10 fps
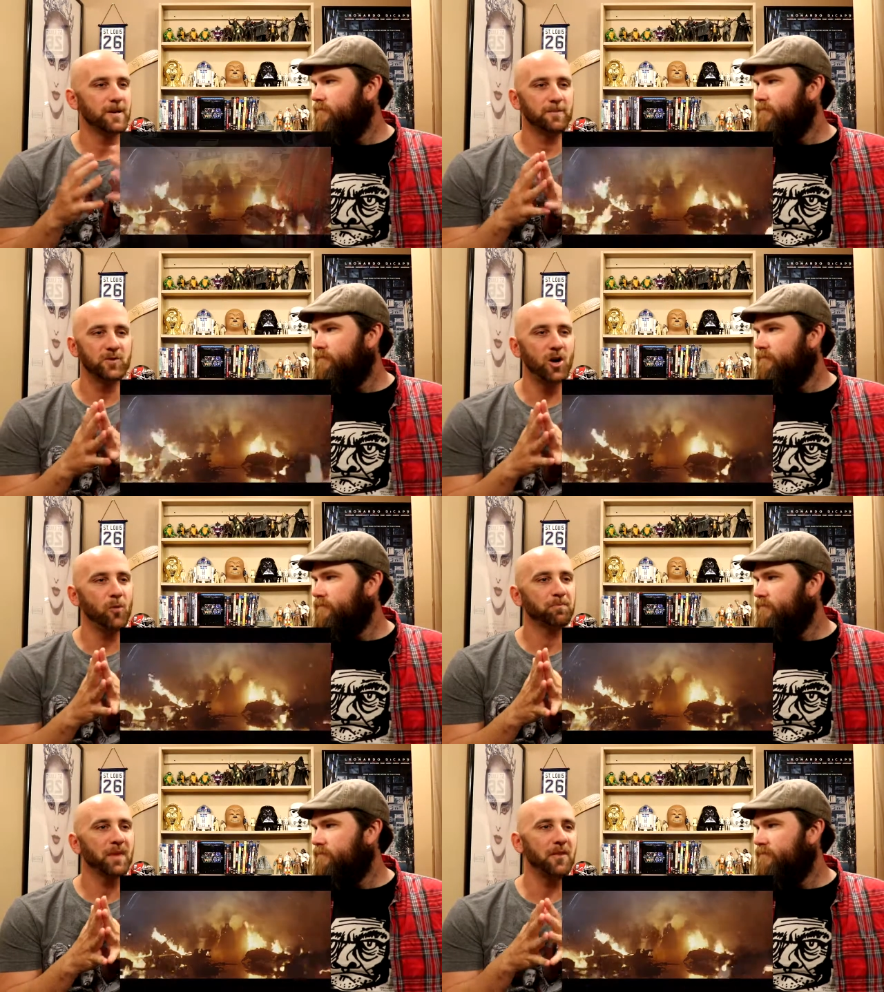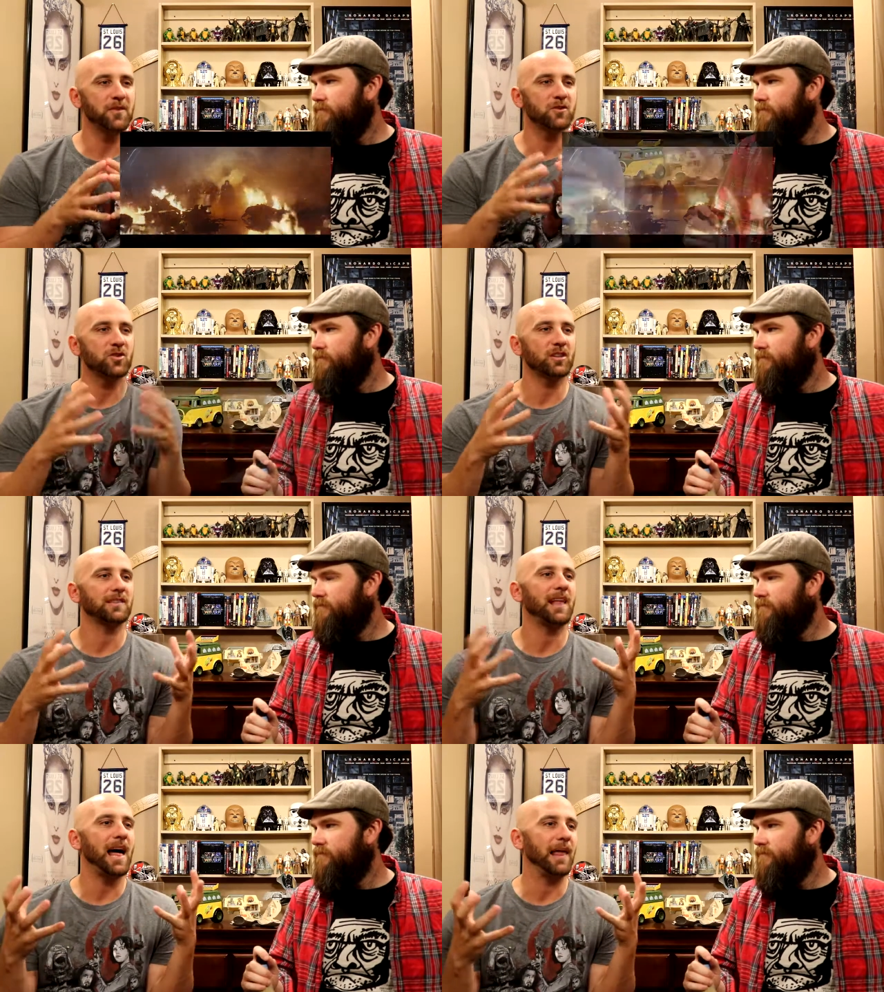Speaker 1: So I think there's a
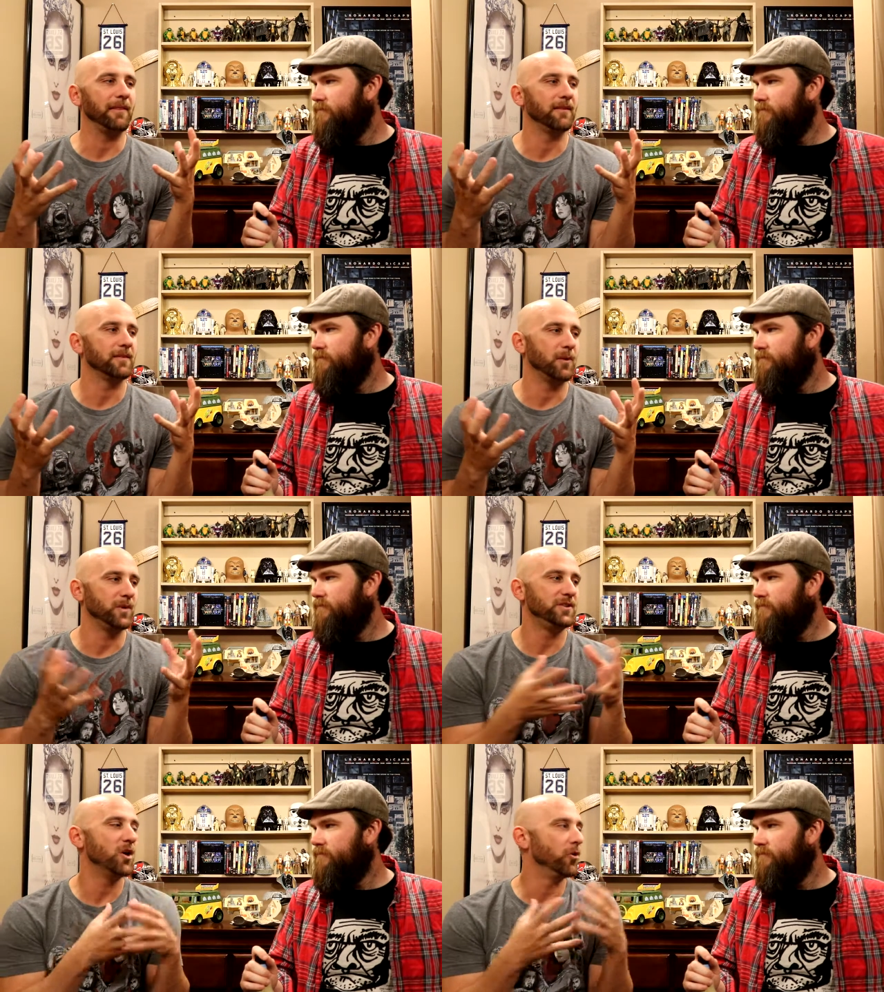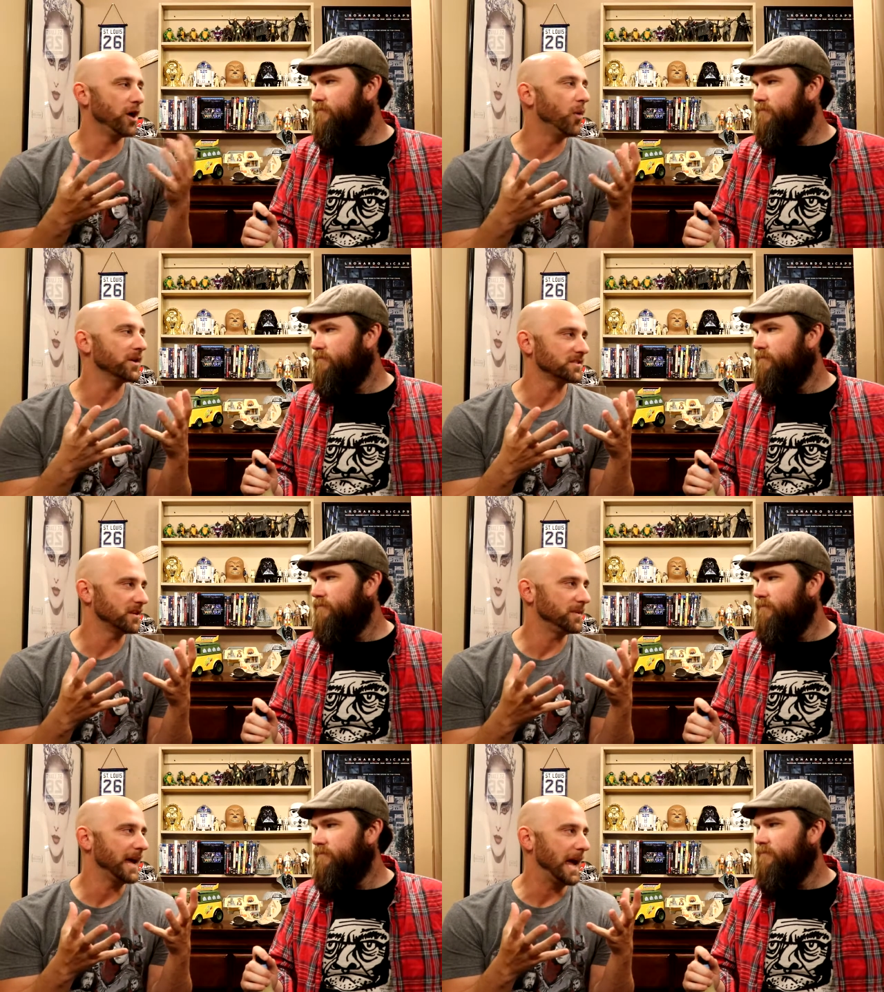lot that we don't know what's going to
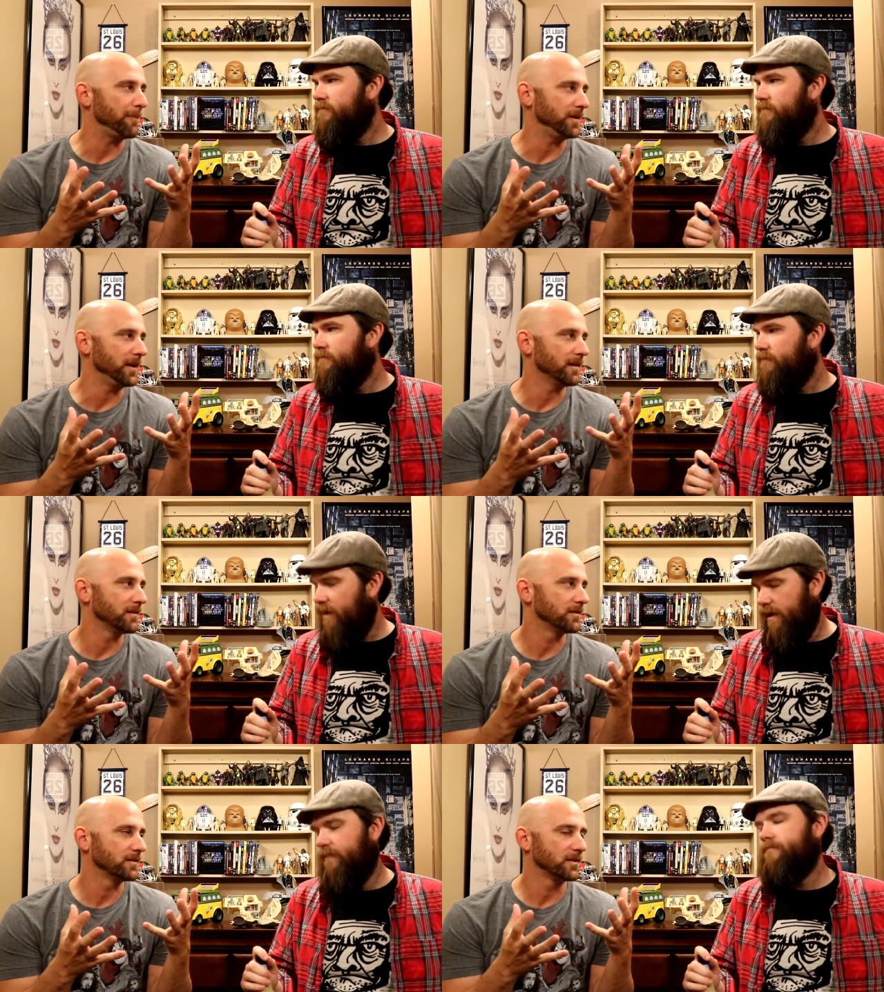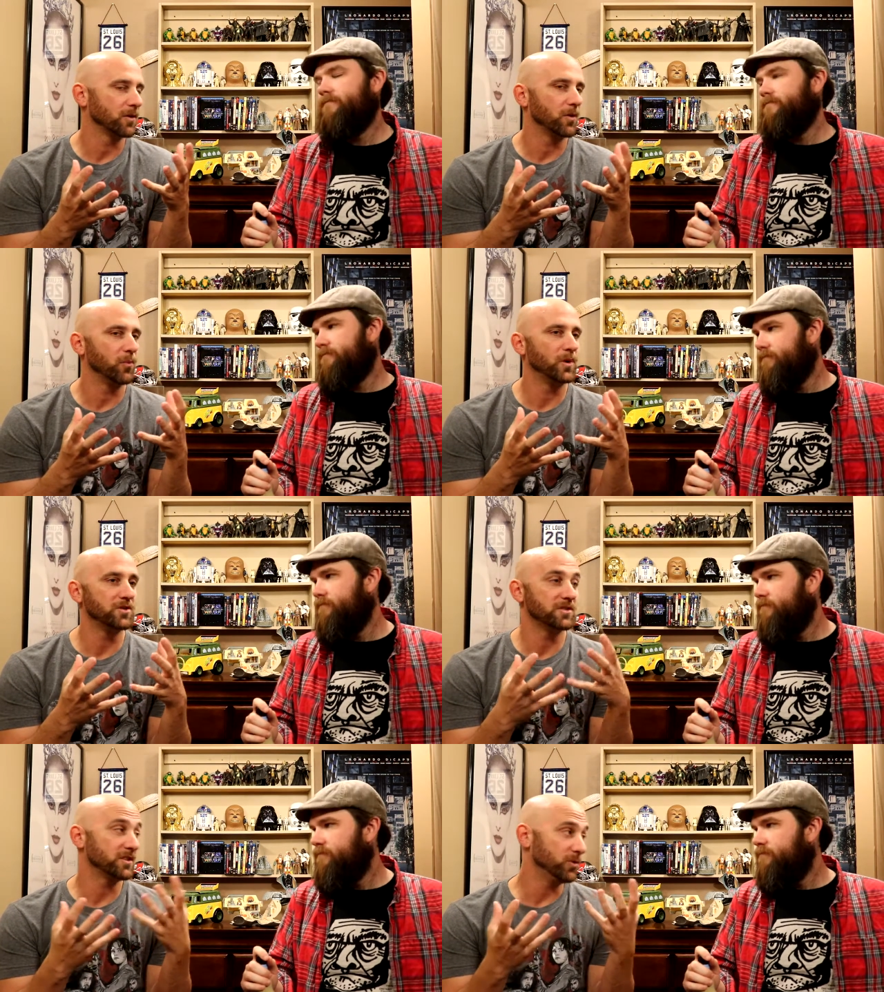be happening. Yeah. Which
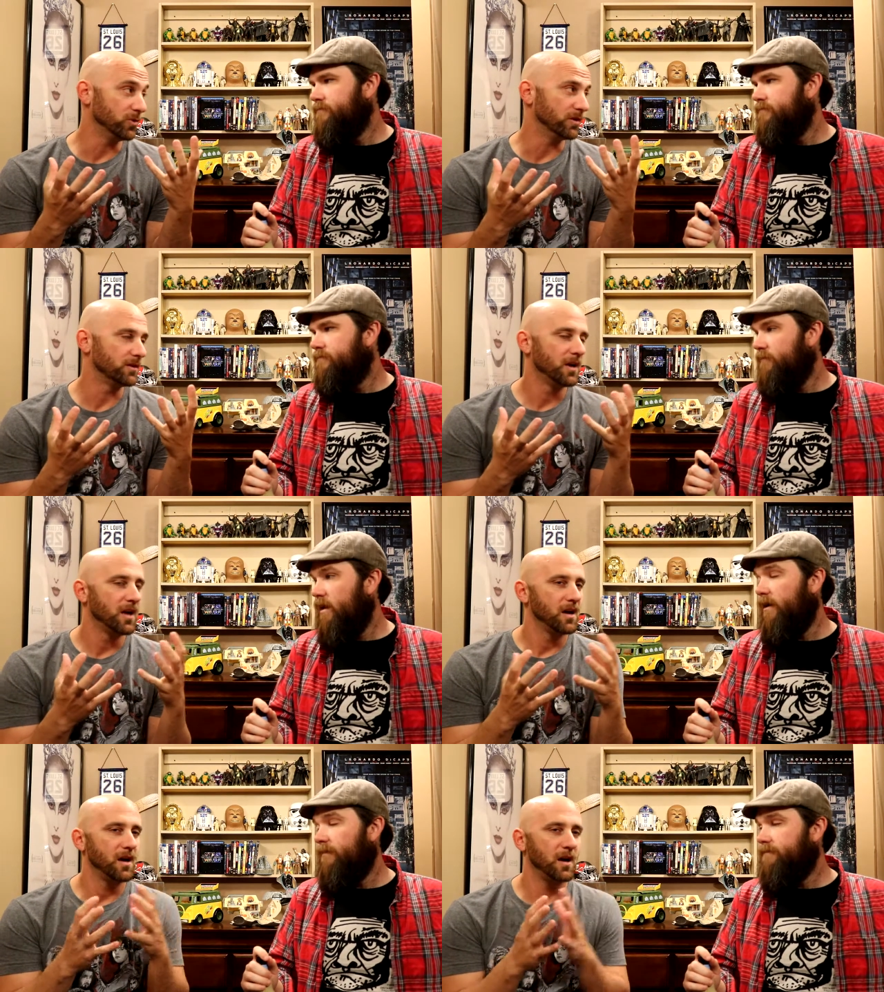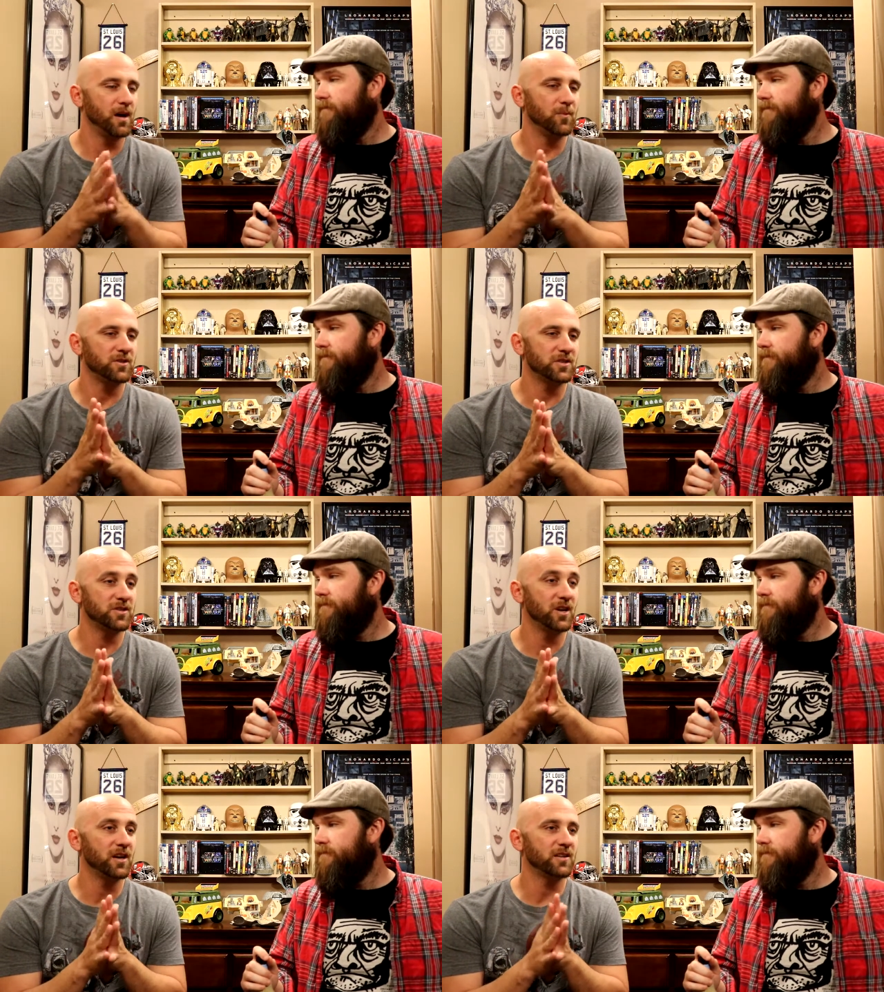is cool. Yeah. Um, which is
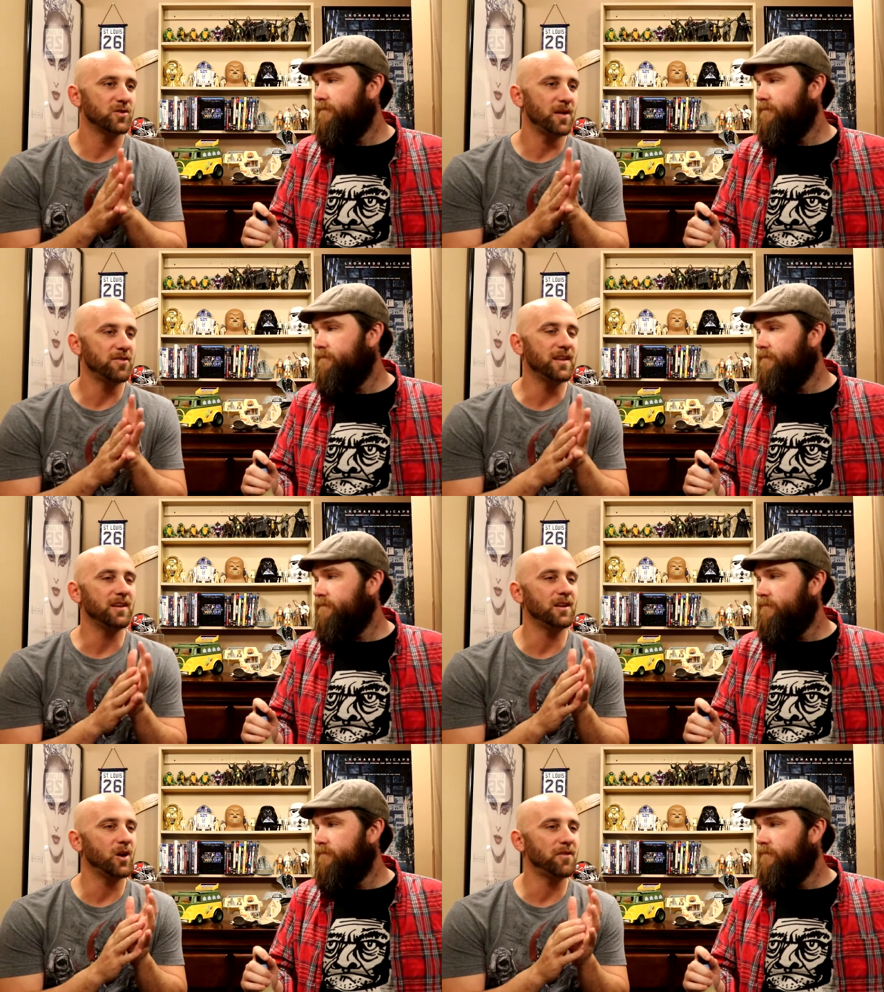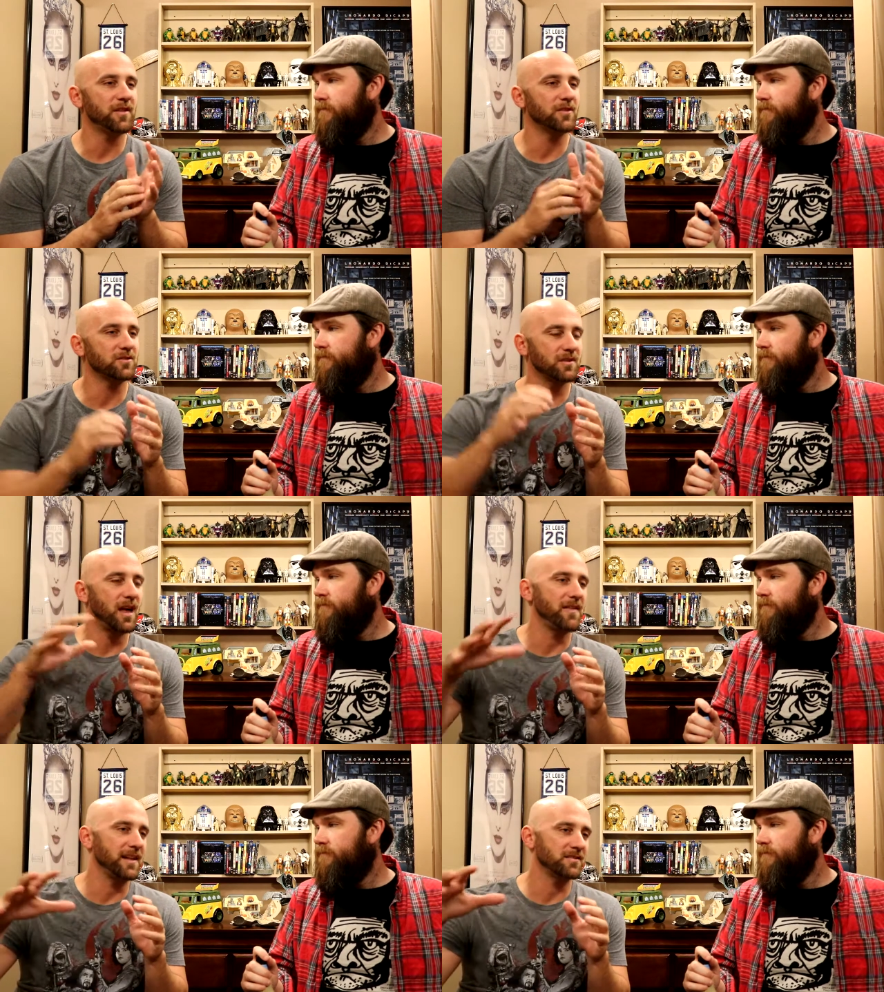good. So I think, you know, I think there's a lot of that